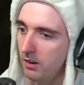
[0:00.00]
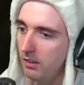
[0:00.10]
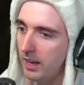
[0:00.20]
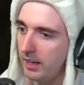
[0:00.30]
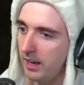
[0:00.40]

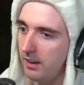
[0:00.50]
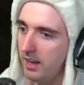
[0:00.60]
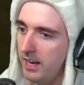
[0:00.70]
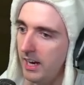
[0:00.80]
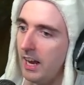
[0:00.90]
like...
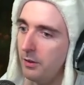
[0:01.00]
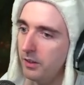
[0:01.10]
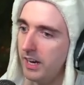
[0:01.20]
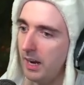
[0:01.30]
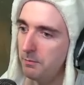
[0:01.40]
Any other
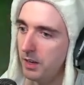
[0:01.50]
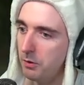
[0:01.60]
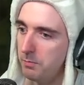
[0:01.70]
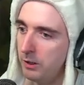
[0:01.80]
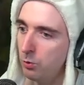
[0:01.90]
game, they
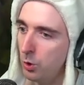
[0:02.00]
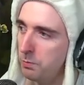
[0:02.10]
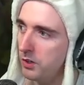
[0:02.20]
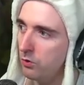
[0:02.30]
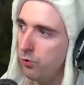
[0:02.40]
would be
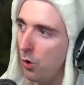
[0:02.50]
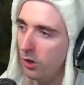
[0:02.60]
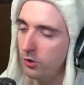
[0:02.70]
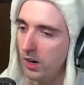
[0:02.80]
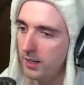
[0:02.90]
grouped as
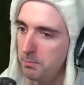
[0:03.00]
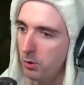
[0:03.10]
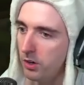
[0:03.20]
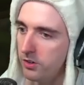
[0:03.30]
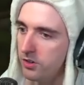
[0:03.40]
four trying to
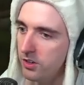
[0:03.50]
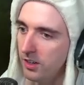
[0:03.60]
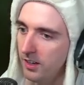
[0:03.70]
push.